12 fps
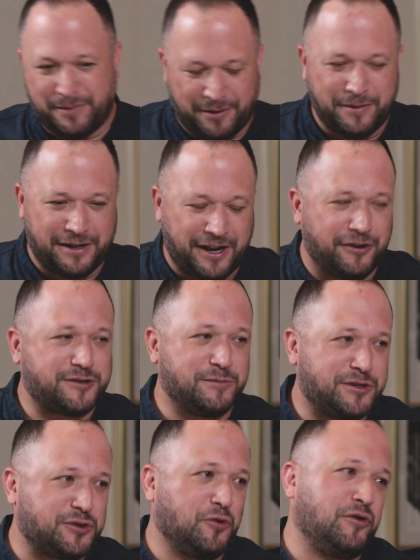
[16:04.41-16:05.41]
I mean, there are some
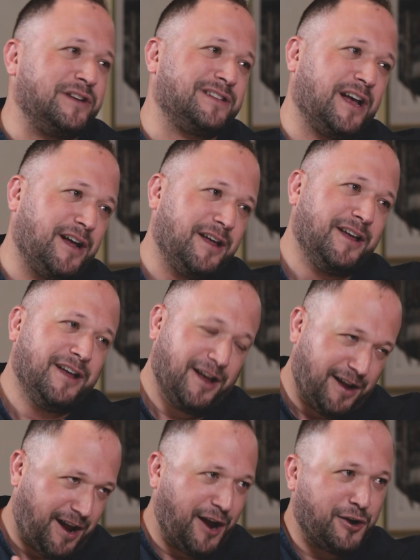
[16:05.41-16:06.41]
stories that
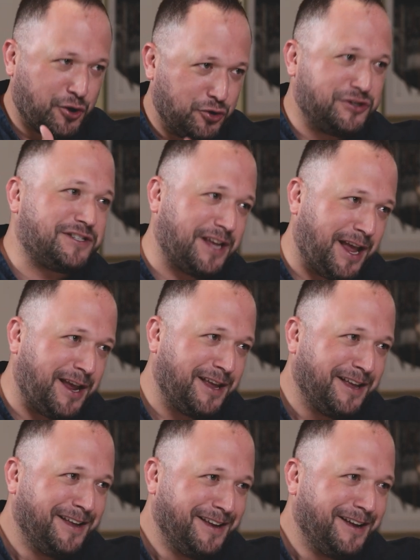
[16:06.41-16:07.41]
I could say
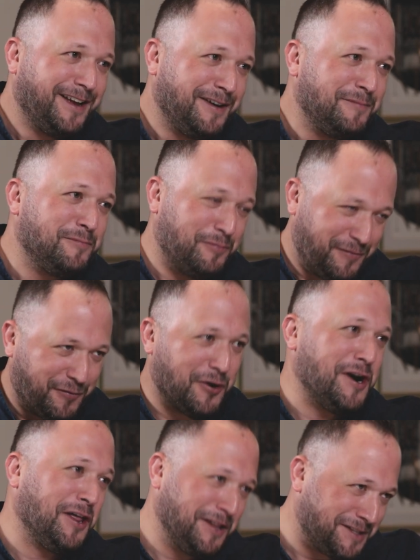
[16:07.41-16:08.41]
for
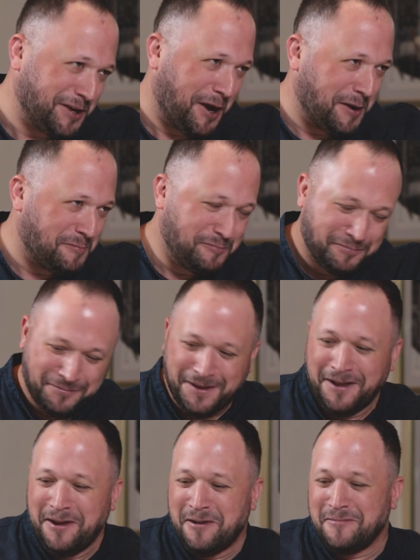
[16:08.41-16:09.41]
another time,
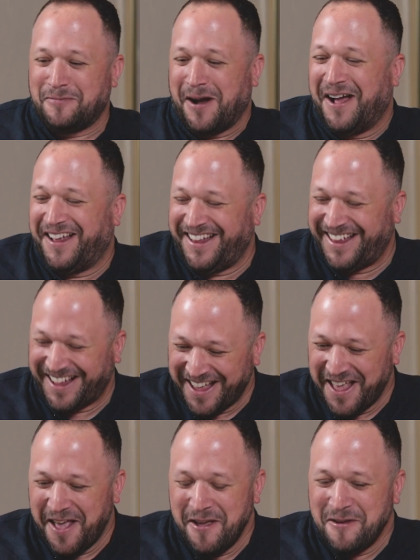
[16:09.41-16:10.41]

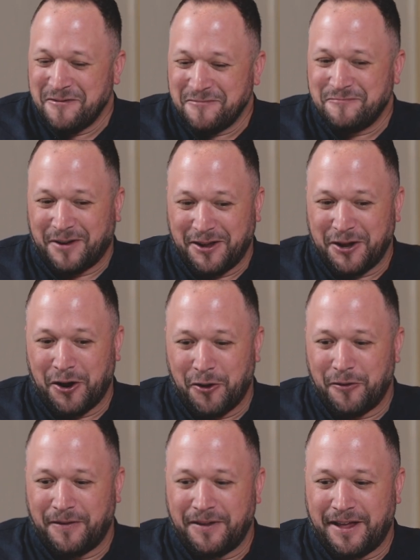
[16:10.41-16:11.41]
but you
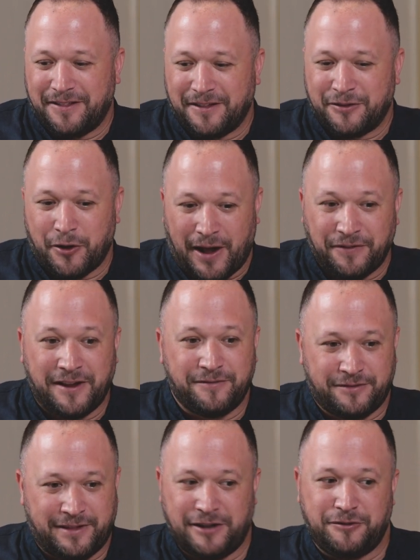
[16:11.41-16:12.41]
know,
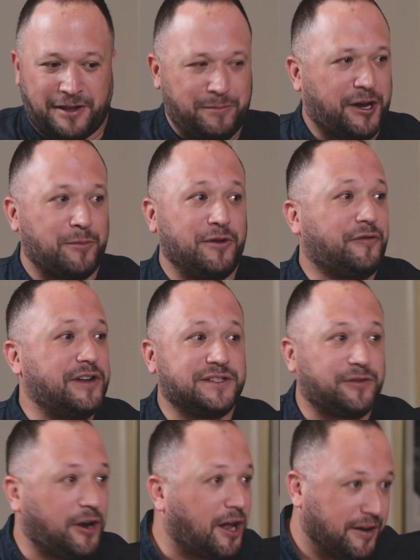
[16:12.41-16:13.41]
then they become your friends
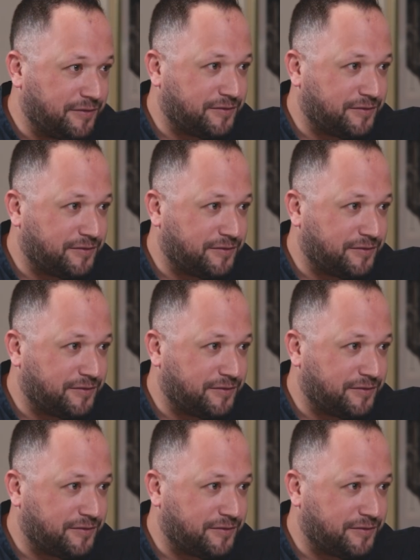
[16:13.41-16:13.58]
for life.